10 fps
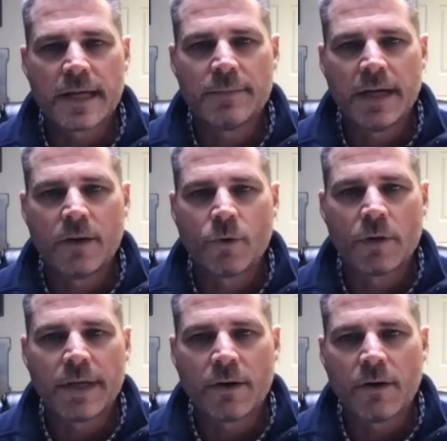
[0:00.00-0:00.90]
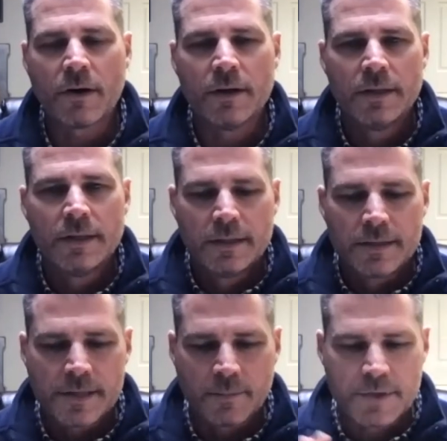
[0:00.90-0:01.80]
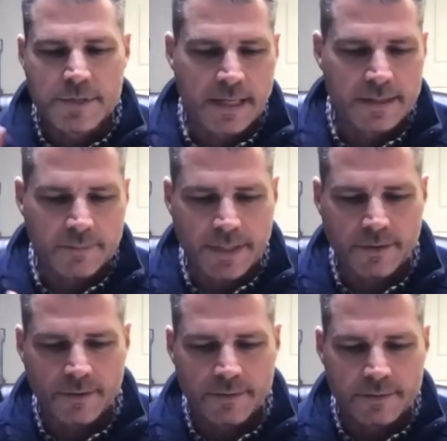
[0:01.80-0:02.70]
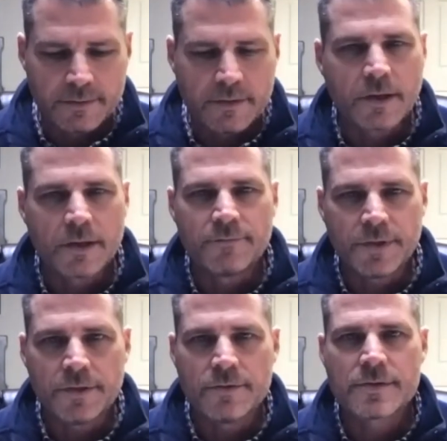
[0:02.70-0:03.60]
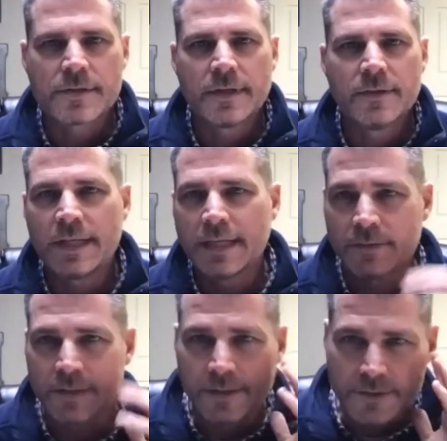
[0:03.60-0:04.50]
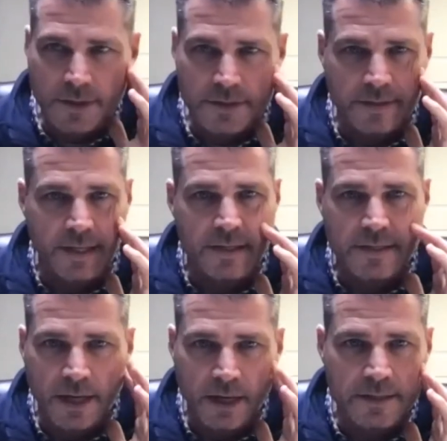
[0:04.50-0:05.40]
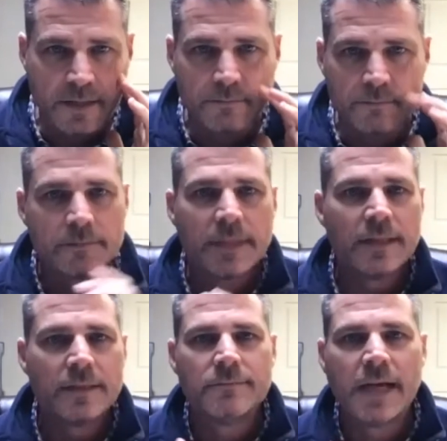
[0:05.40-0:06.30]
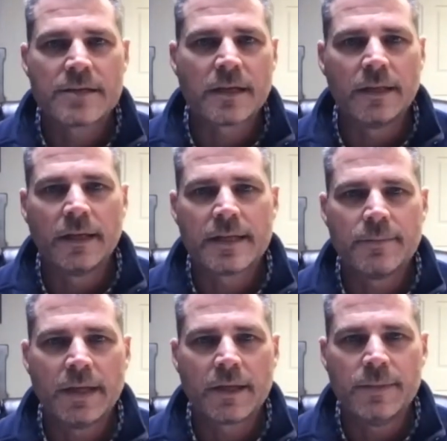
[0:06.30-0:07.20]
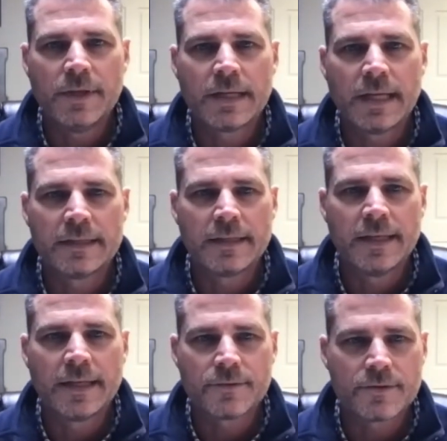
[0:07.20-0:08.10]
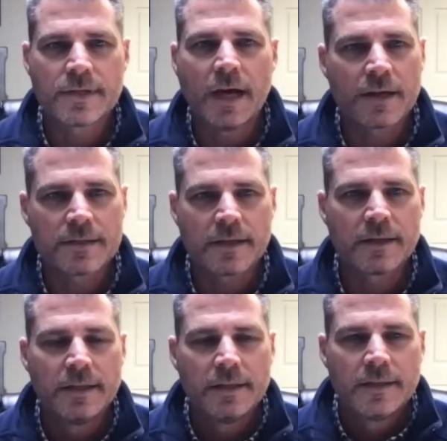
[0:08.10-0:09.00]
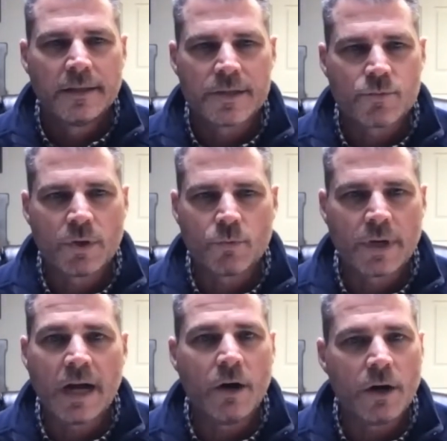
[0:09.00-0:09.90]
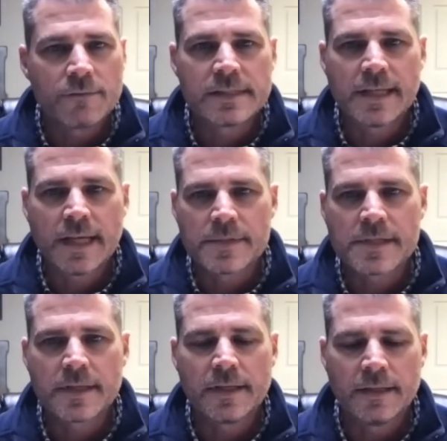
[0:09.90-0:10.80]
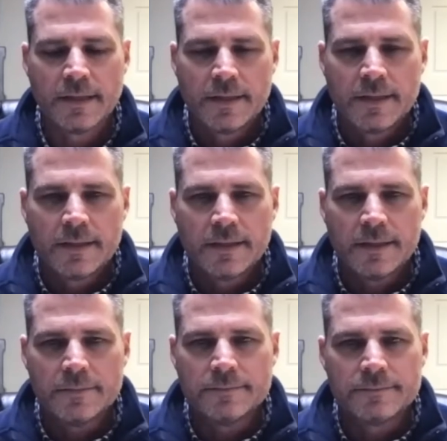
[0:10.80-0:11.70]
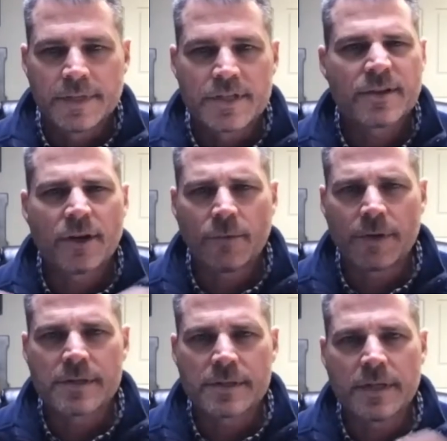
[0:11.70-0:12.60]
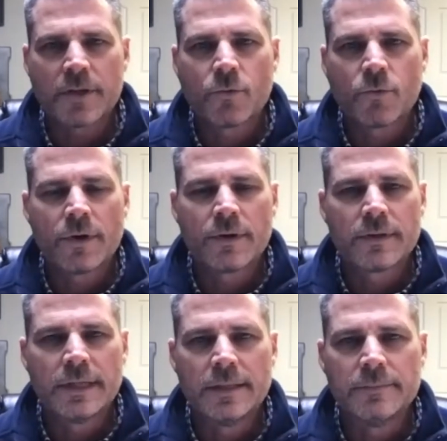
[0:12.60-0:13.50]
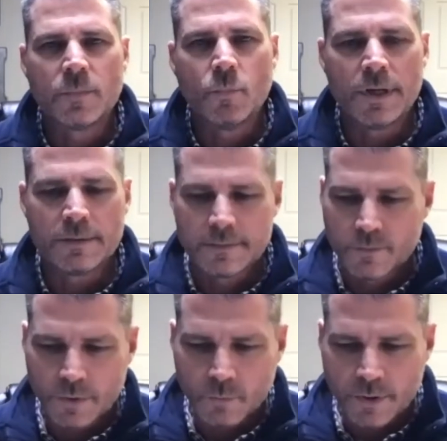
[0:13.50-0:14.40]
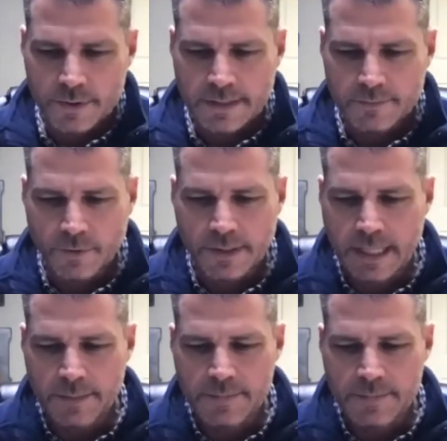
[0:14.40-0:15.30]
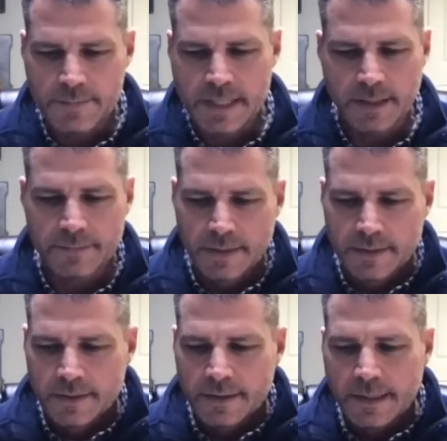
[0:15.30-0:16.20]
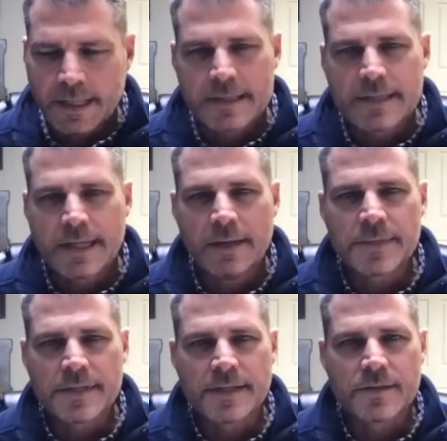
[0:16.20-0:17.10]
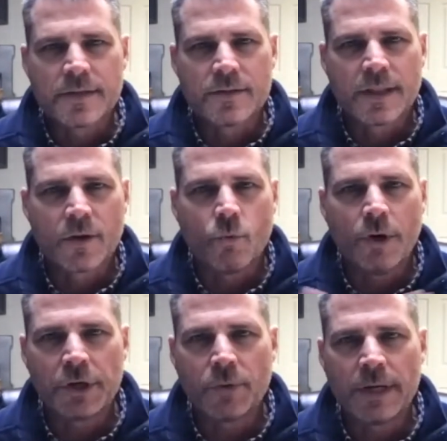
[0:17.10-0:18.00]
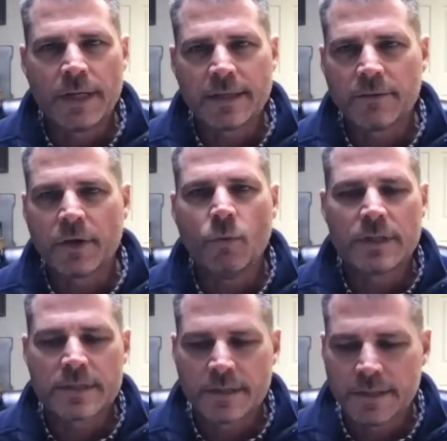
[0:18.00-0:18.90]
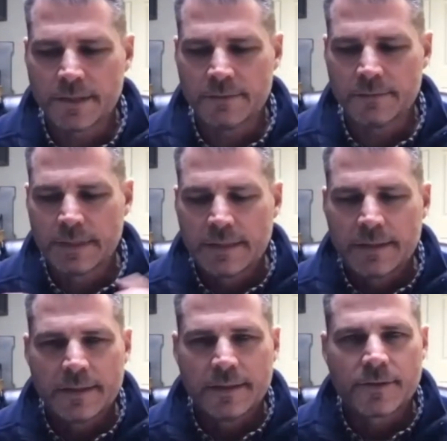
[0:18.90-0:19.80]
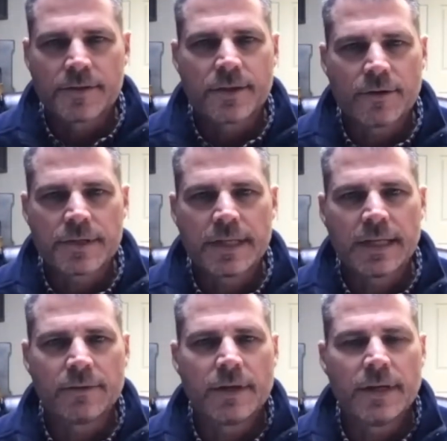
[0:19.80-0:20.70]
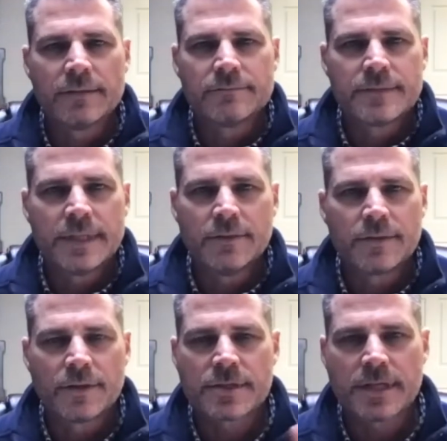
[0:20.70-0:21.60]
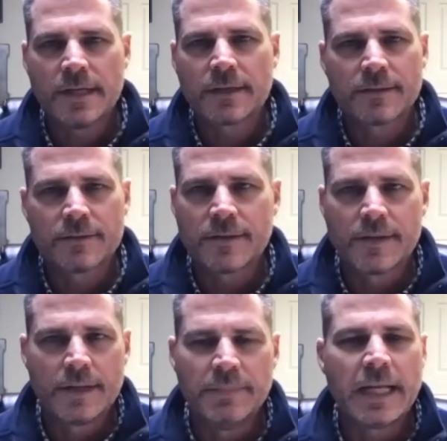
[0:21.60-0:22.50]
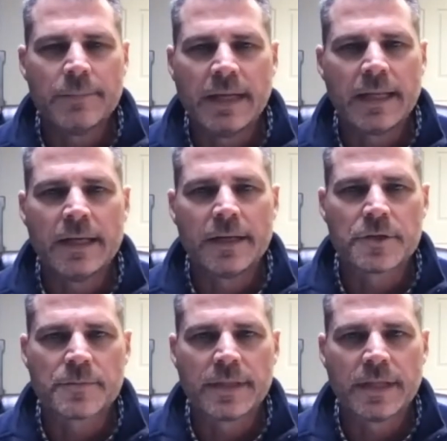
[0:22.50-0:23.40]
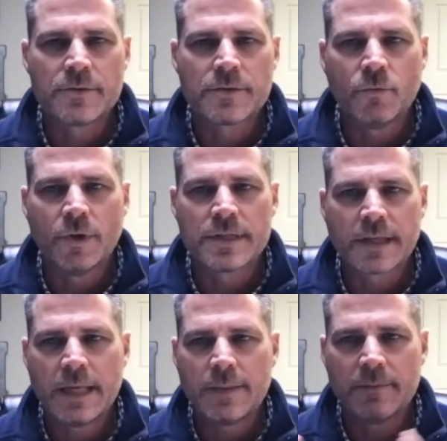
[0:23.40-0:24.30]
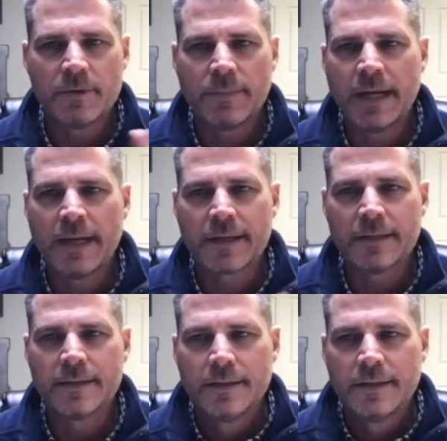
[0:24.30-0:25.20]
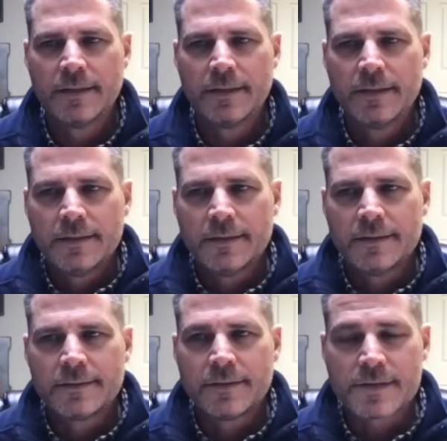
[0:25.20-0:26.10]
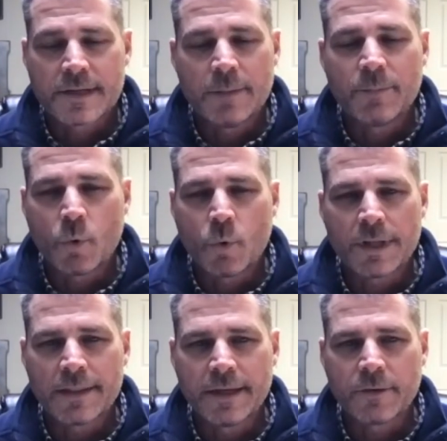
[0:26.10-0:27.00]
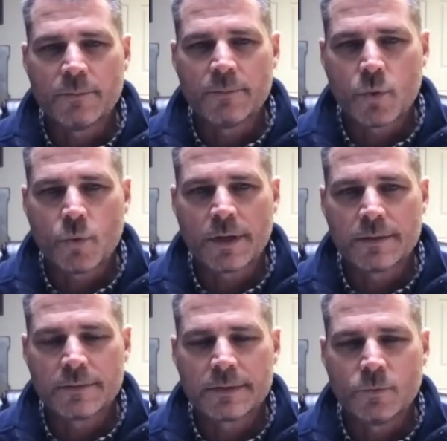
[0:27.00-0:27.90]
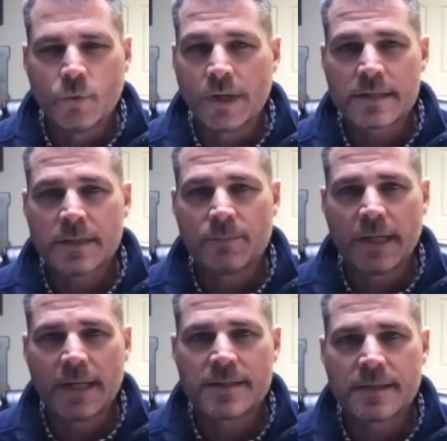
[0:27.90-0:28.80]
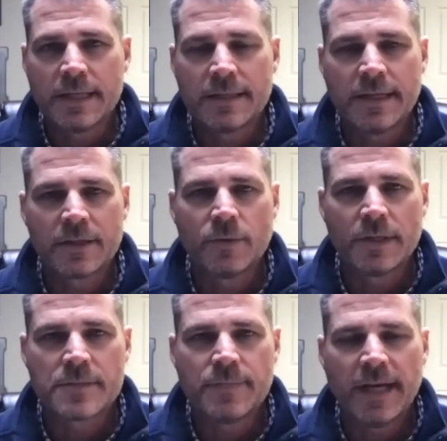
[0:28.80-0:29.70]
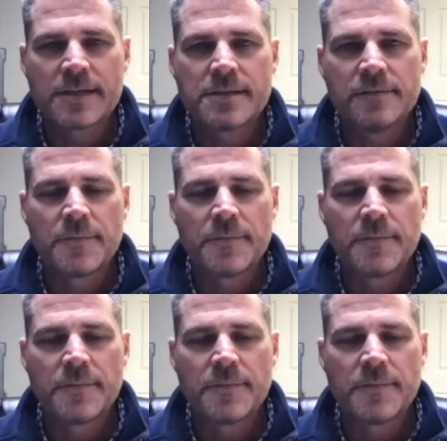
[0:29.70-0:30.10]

about where men are. Some are saying that men are, are, are confused. Uh, we know that there's such a thing as toxic uh, masculinity being communicated today. So there's toxic is one word I oftentimes see. Um, discouraged is another word. Um, one, one word that really keeps coming up a lot of times is, is, is they're wondering, they don't know what to do. Uh, they're searching and they're, and you know, they're stuck, they're, and many, many others, but those are the ones that keep coming back. And uh, there's a couple more that I think are important. One is complacent and the other one is passive.